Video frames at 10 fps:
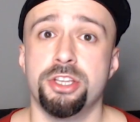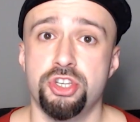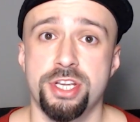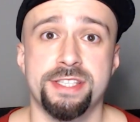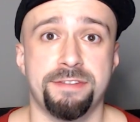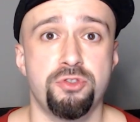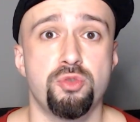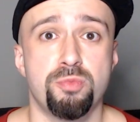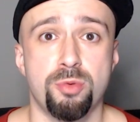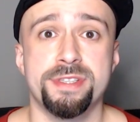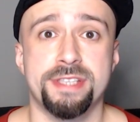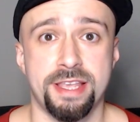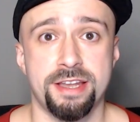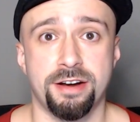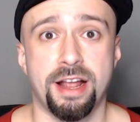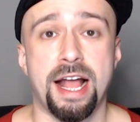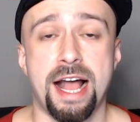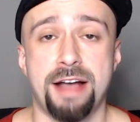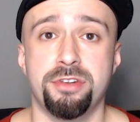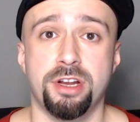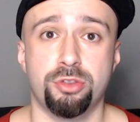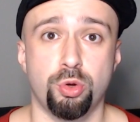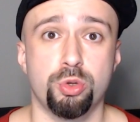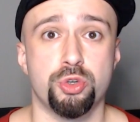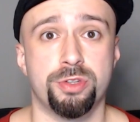Just a few moments later, after I told